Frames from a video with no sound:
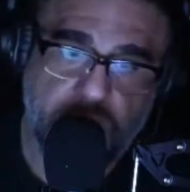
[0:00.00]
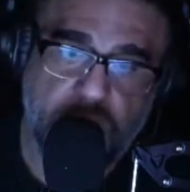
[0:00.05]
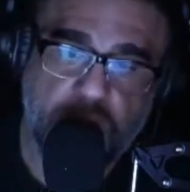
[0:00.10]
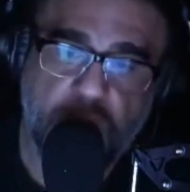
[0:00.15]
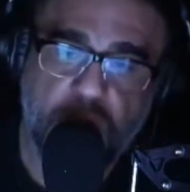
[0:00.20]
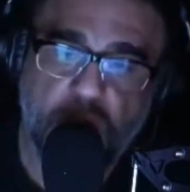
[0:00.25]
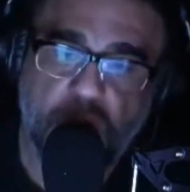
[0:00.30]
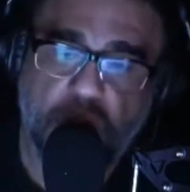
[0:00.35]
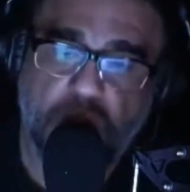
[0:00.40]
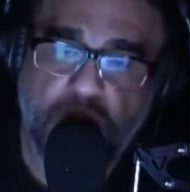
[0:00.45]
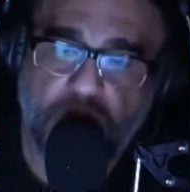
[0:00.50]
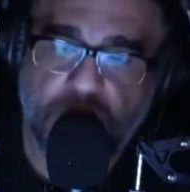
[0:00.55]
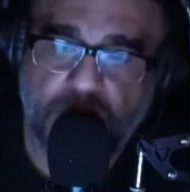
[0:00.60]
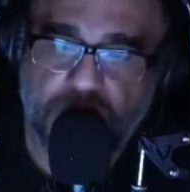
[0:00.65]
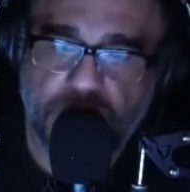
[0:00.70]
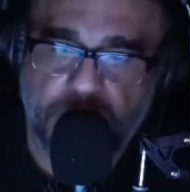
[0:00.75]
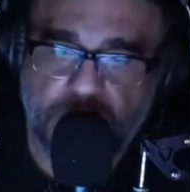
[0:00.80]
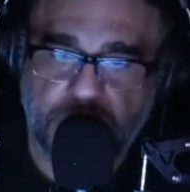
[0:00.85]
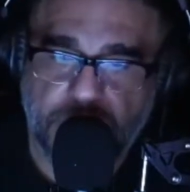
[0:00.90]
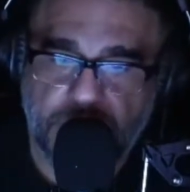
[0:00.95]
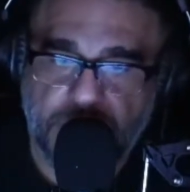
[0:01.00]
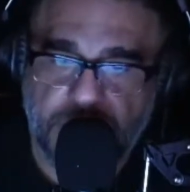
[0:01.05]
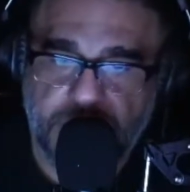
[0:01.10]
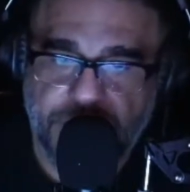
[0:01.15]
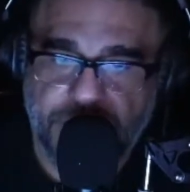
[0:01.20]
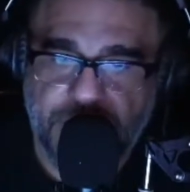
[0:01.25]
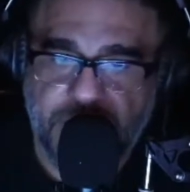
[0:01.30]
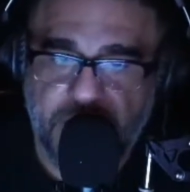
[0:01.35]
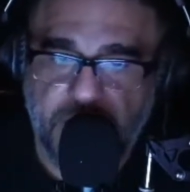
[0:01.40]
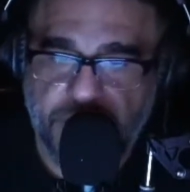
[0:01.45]
Well, let me
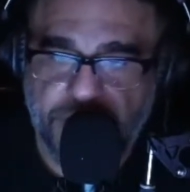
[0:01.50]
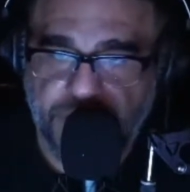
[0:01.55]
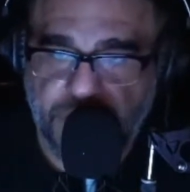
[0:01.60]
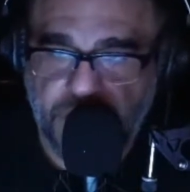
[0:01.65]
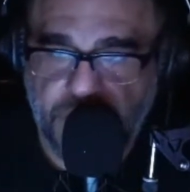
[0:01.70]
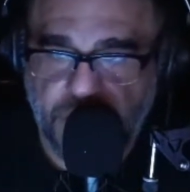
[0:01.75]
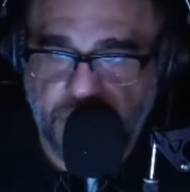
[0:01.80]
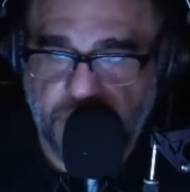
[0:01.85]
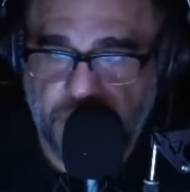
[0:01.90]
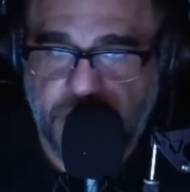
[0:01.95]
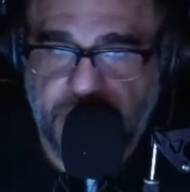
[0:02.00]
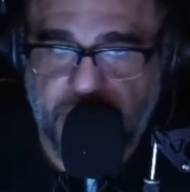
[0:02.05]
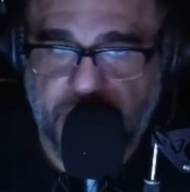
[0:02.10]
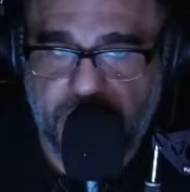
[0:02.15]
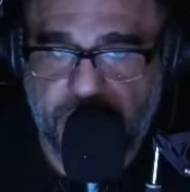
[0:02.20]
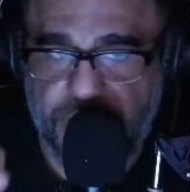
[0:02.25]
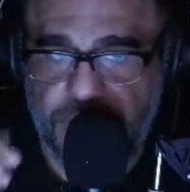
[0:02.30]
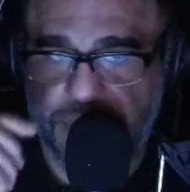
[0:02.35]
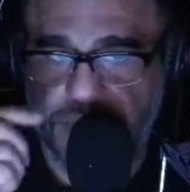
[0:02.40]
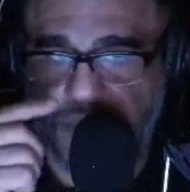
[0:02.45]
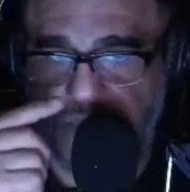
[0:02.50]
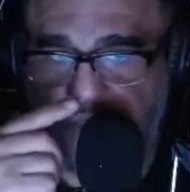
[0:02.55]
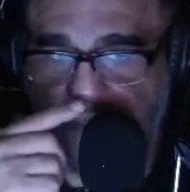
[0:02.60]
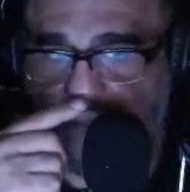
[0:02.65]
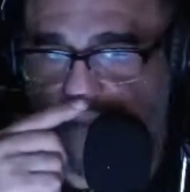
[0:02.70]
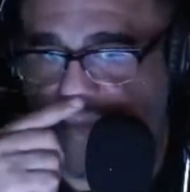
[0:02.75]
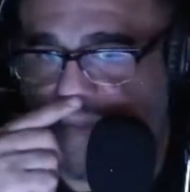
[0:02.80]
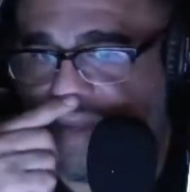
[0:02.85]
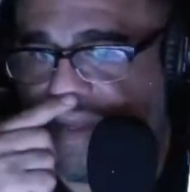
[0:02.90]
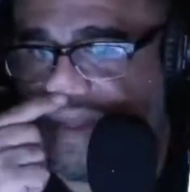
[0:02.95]
help you out a little
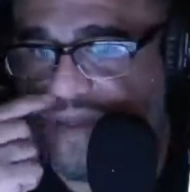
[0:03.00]
bit